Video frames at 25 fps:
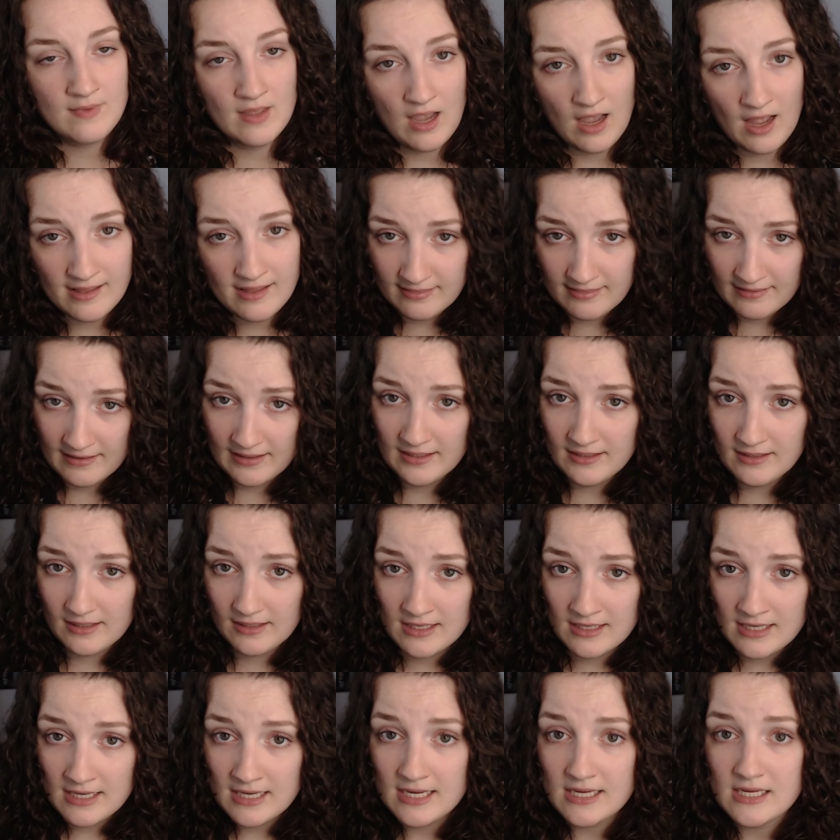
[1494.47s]
I think
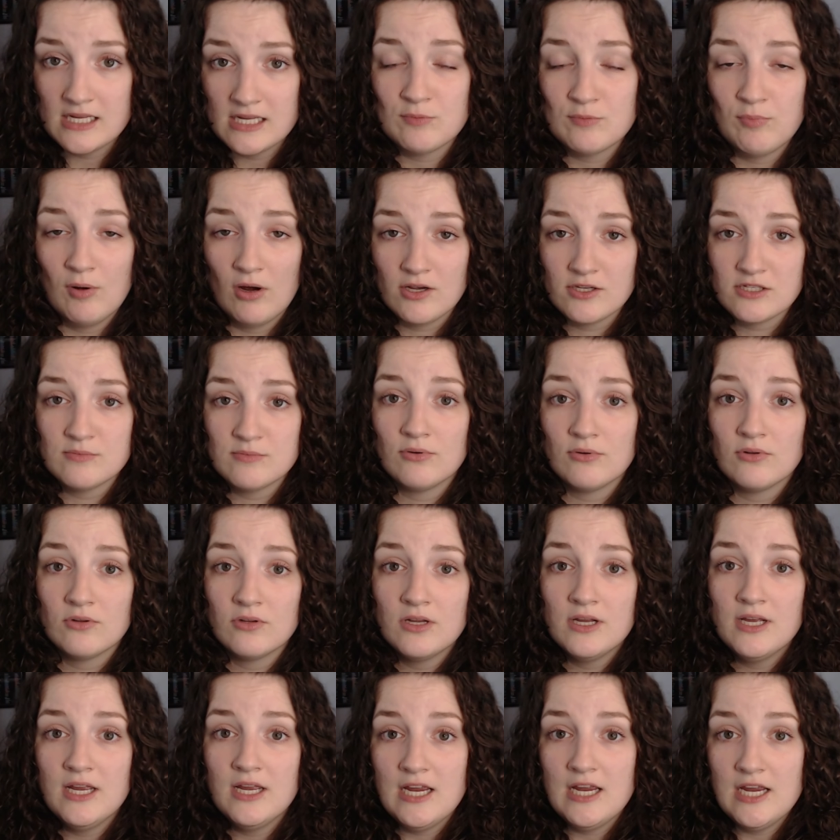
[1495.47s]
it's possible
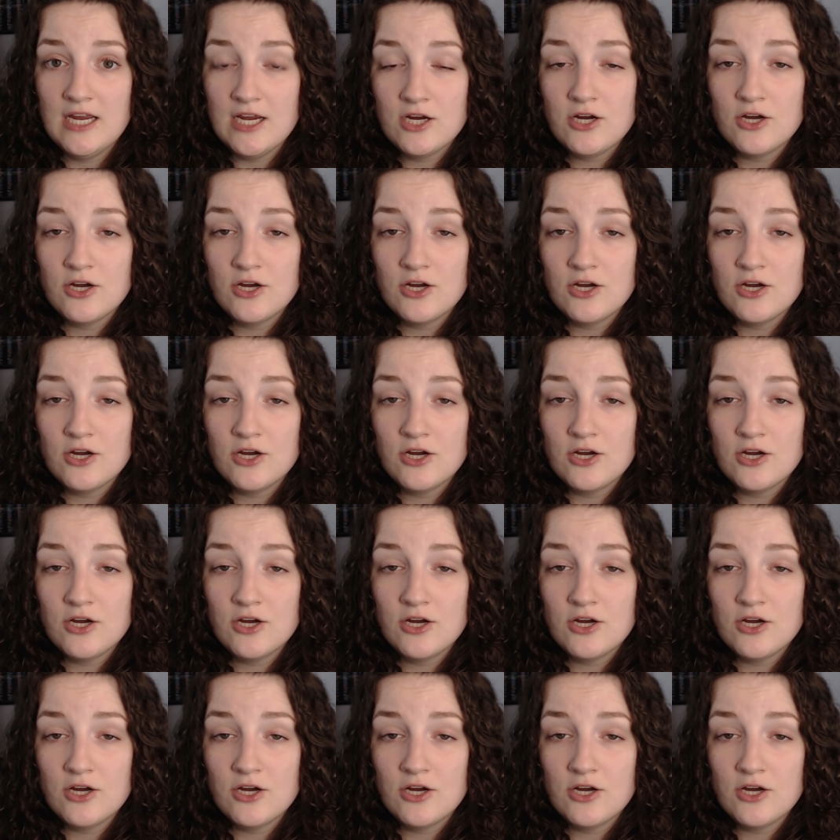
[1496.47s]
he